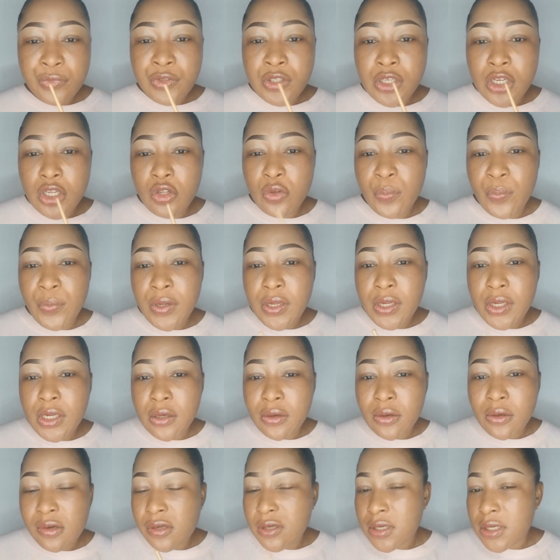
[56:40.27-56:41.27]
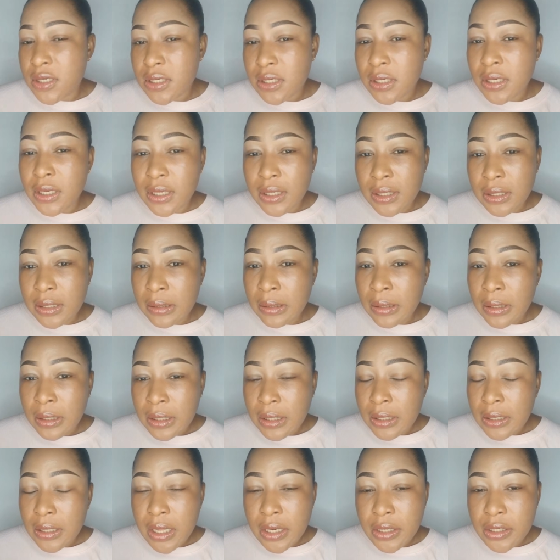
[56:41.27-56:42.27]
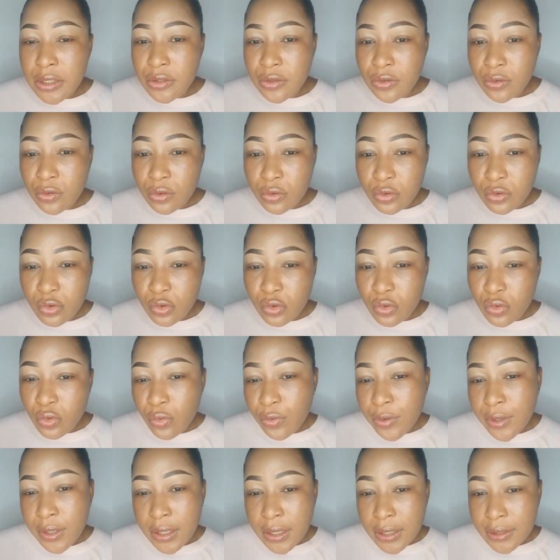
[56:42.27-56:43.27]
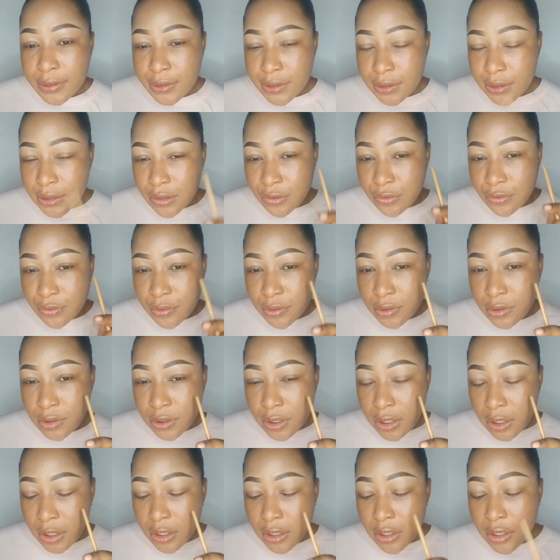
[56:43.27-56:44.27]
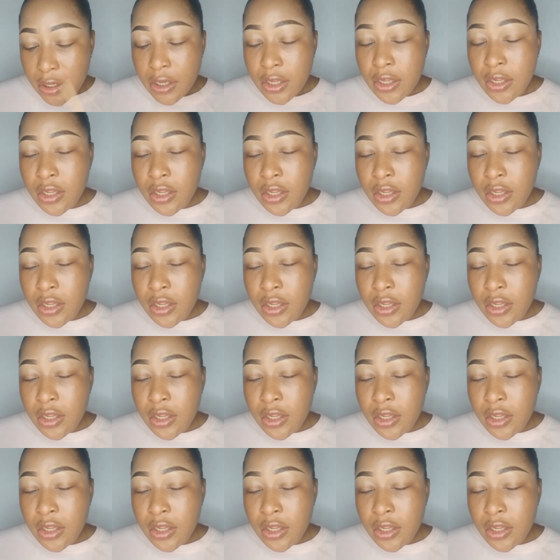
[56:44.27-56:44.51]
you pick a concealer that is not too way lighter than your skin.